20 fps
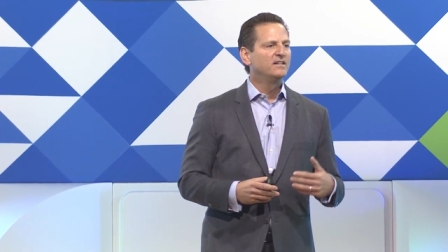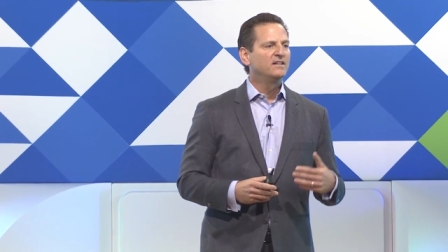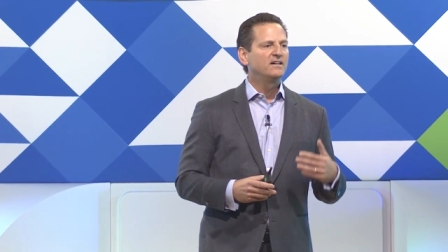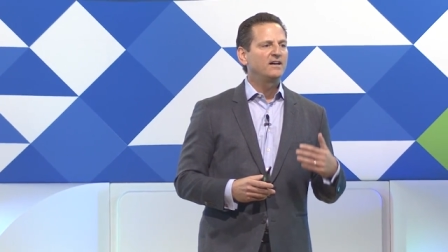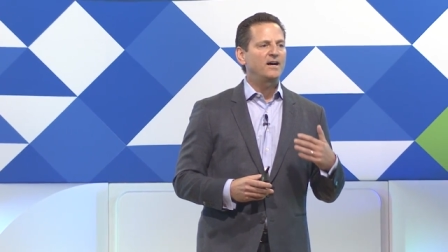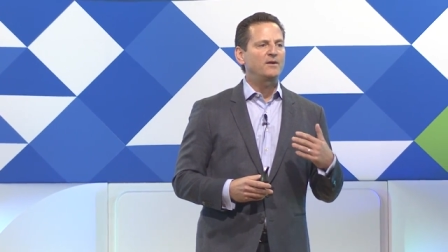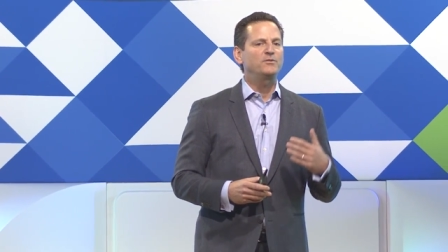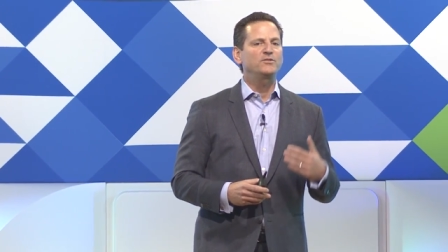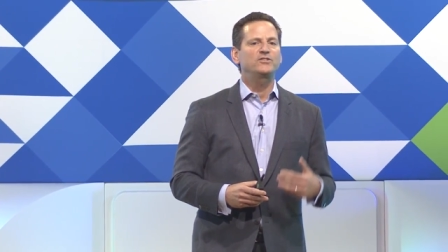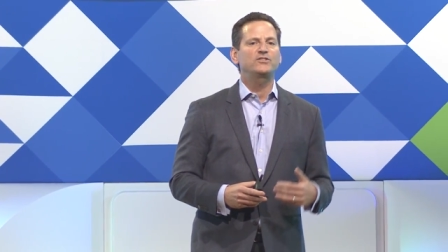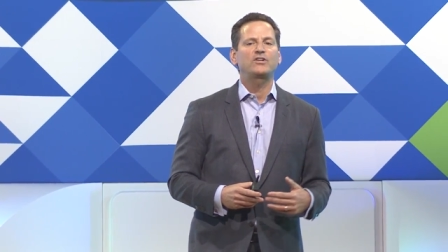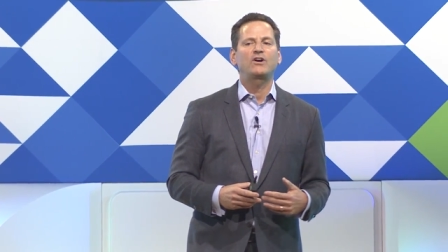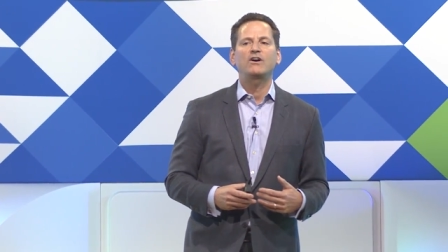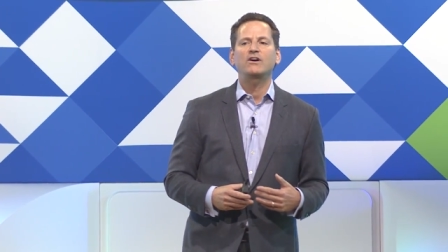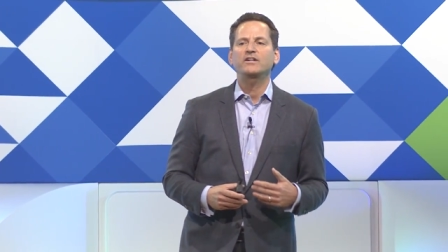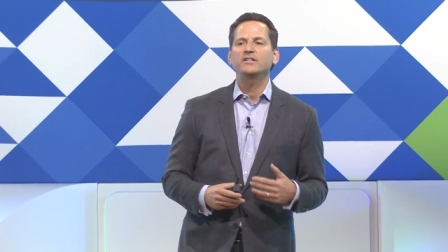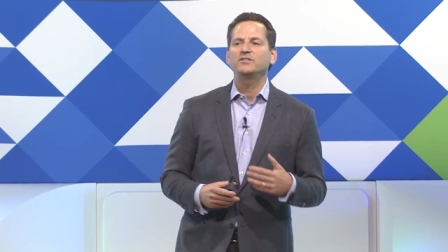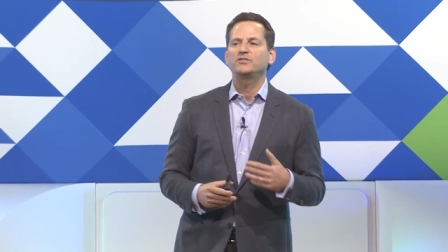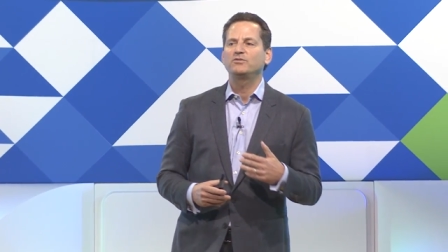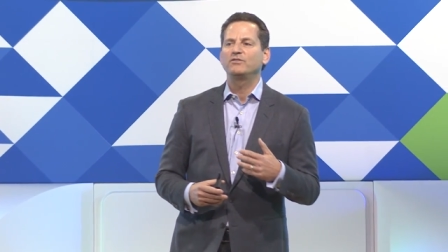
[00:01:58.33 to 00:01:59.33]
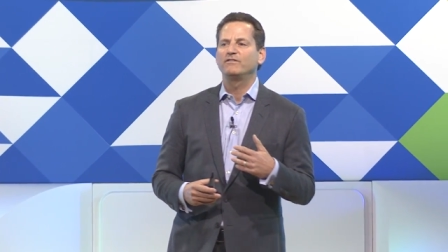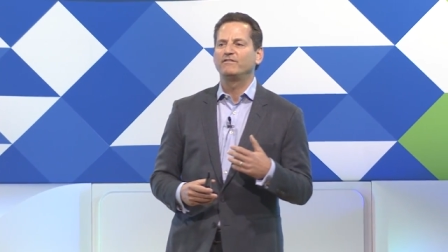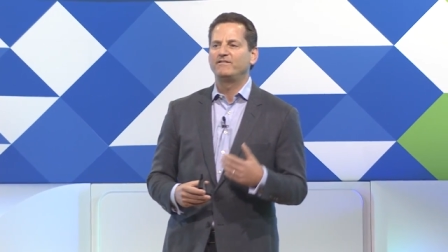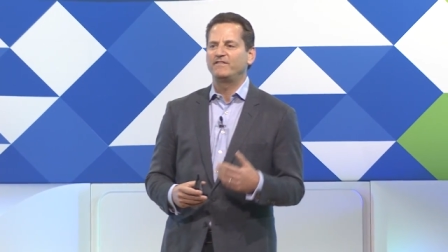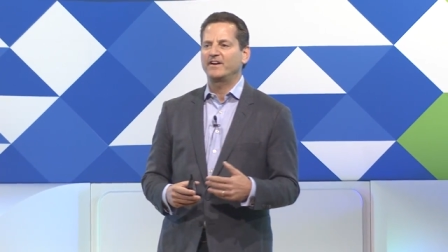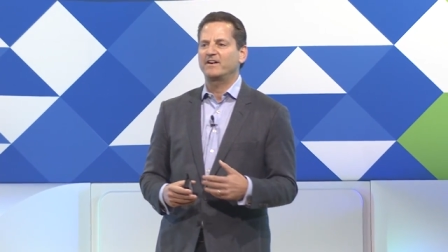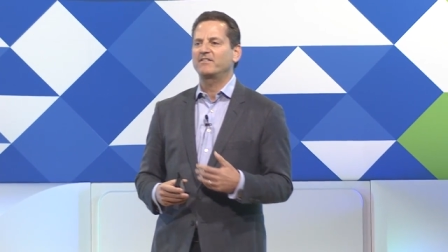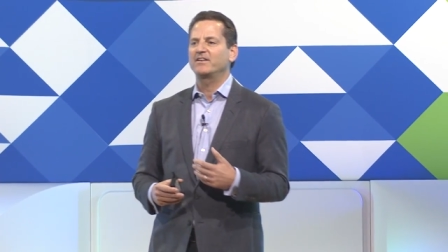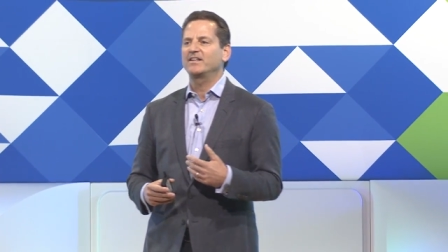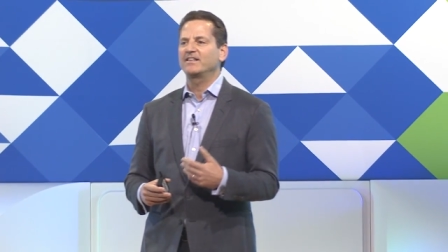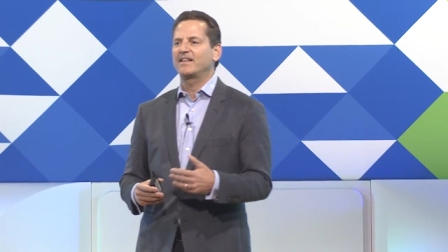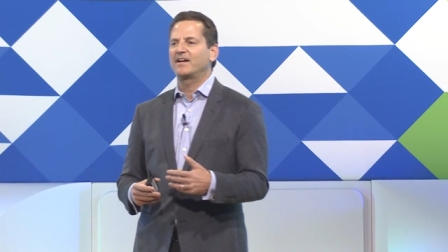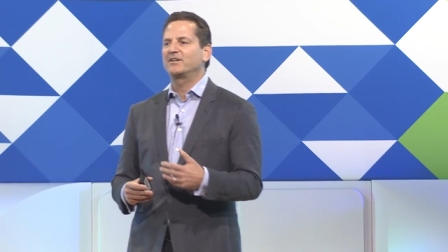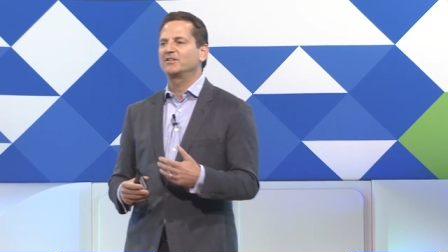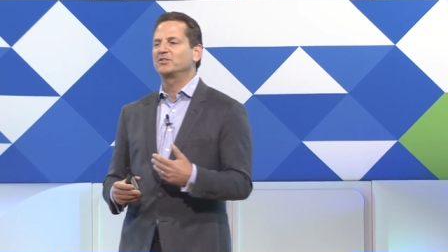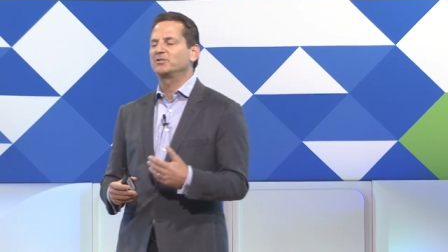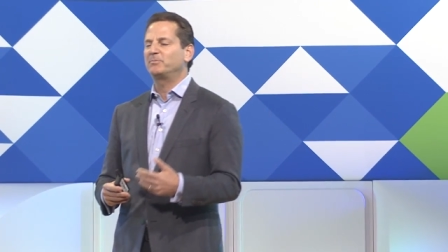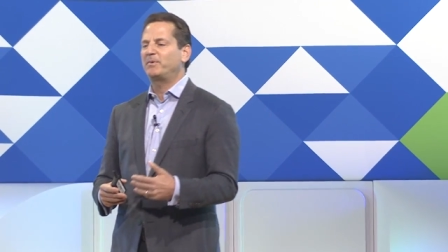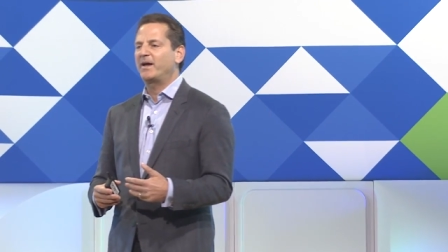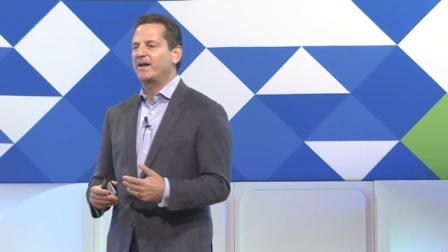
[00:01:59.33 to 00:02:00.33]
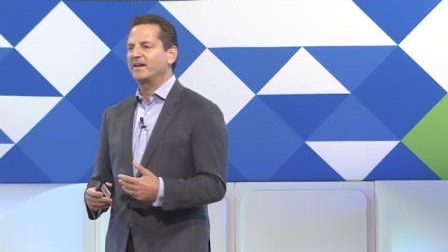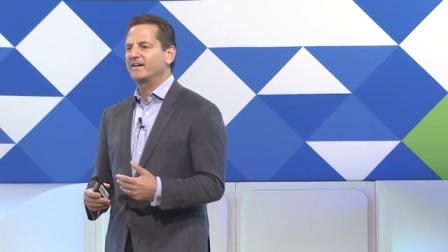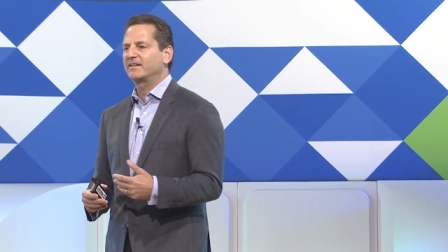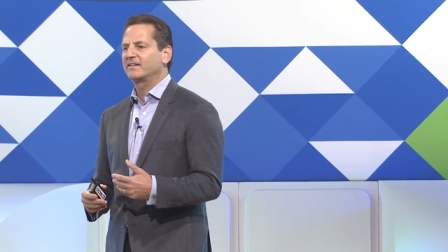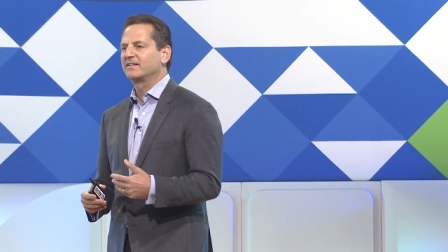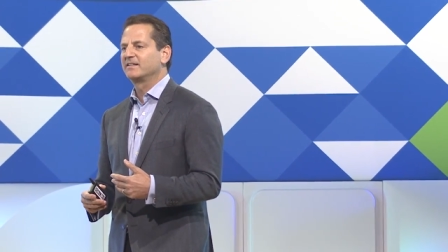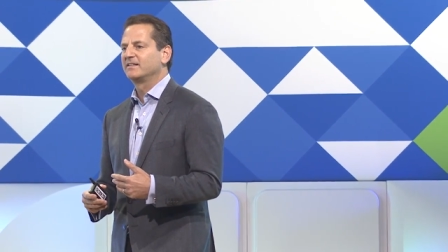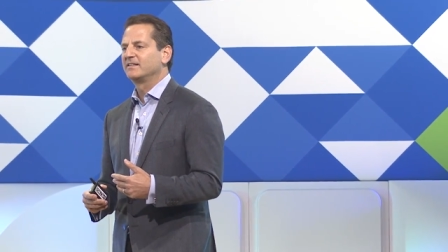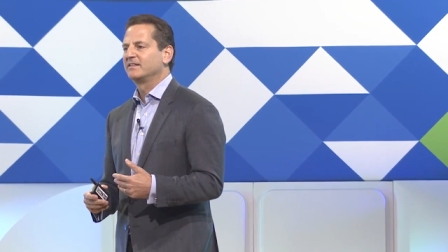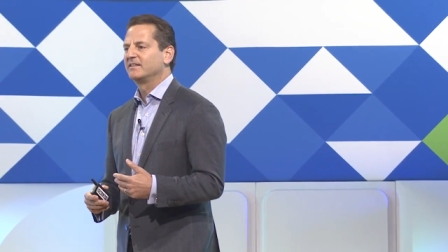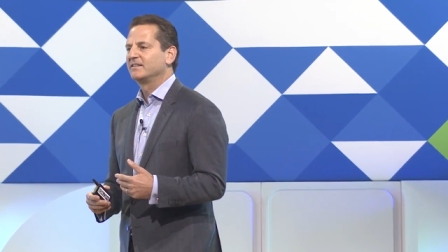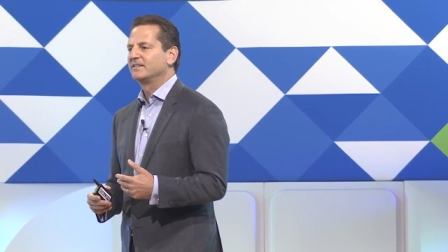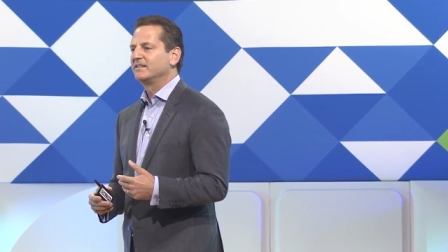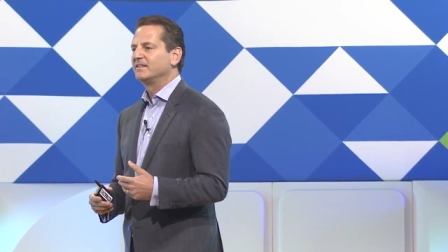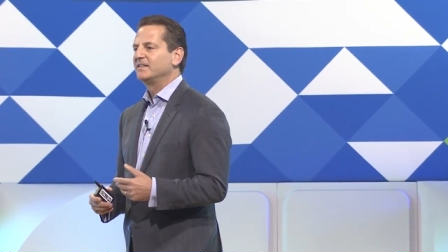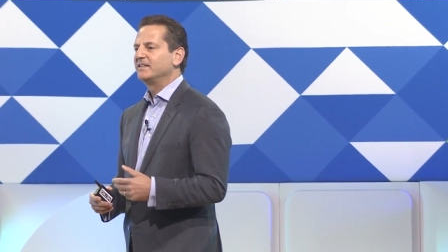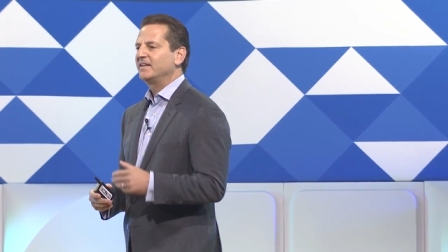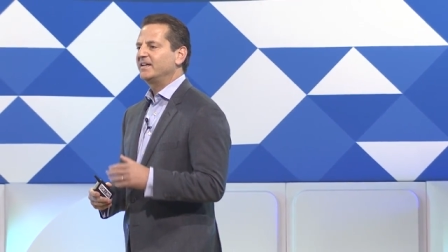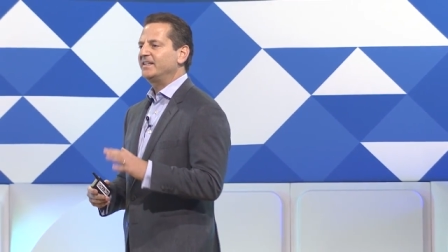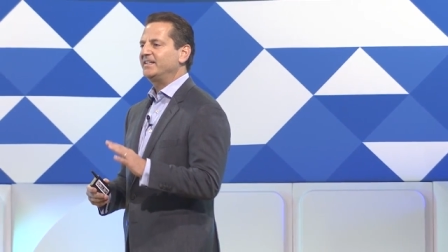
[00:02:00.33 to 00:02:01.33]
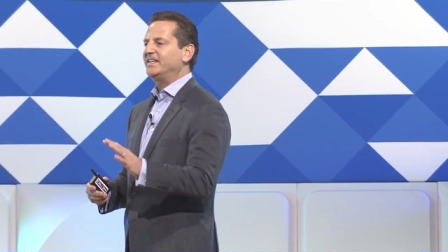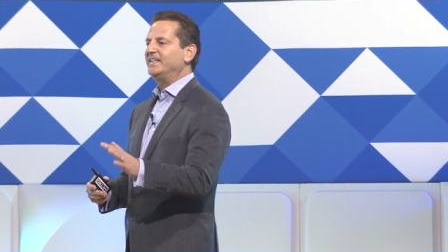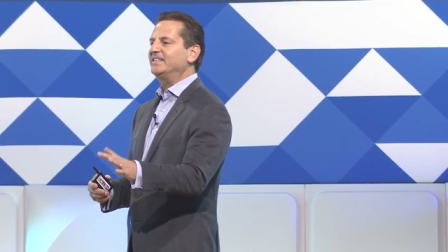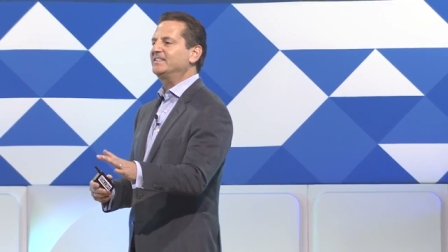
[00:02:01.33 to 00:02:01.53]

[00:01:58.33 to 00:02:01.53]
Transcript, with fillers: I was talking to a very large bank, and he